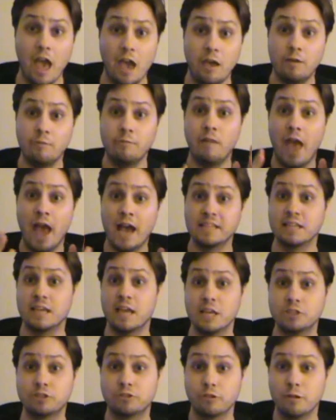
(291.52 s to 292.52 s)
And as a
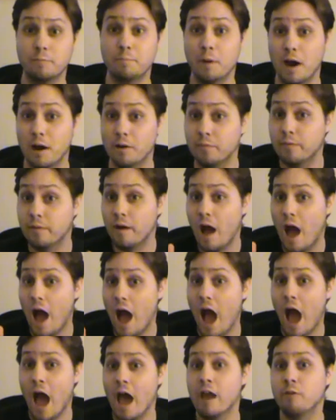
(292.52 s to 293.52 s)
history buff,
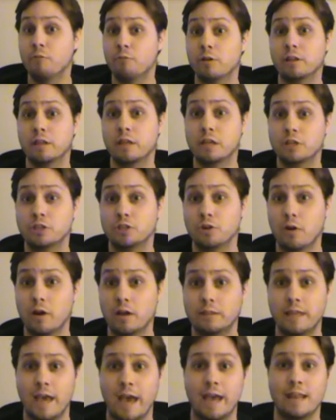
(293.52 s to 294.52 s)
I really
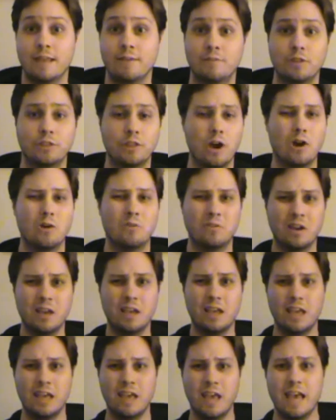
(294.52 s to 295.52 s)
enjoyed that, even though
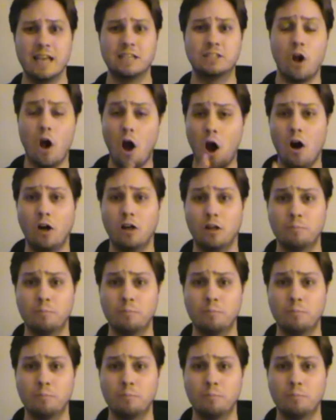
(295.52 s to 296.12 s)
it's